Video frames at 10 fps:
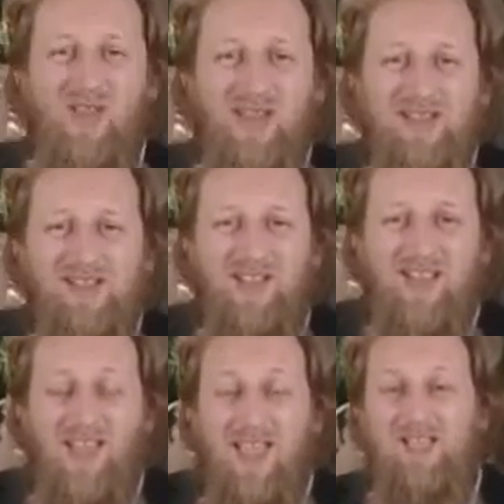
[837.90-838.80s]
It is the
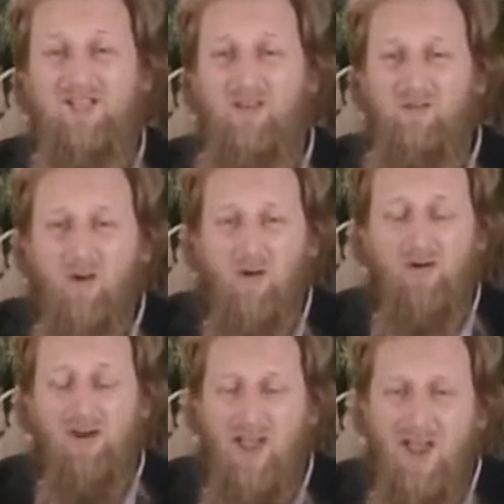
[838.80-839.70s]
case of the
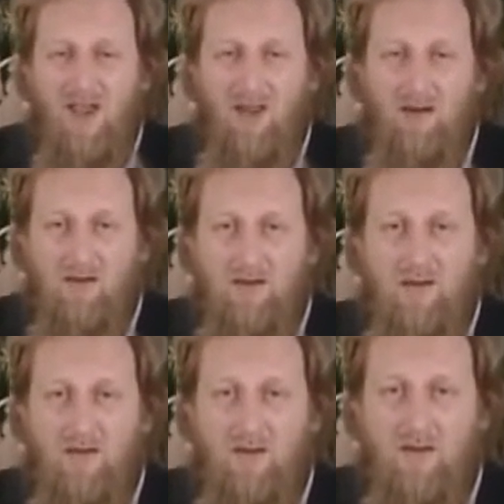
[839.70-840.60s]
Qur'an
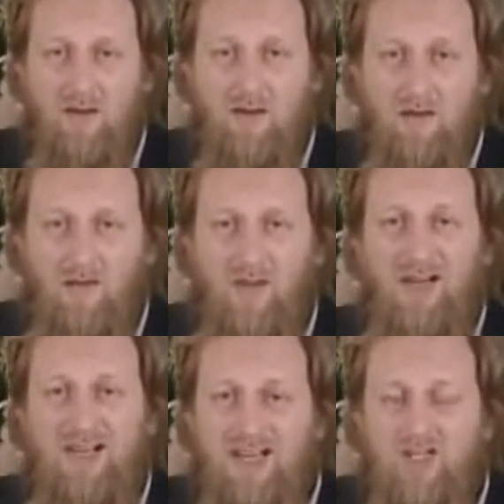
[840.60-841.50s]
that
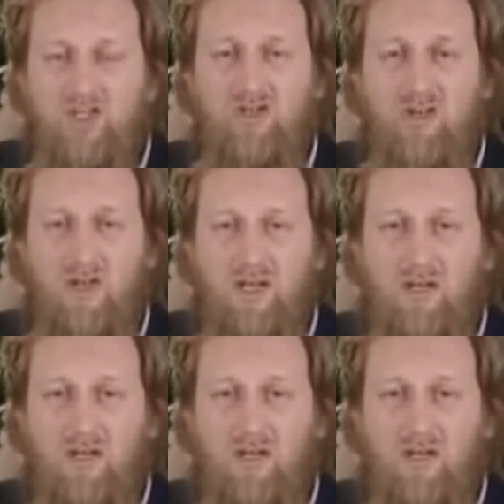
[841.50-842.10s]
literally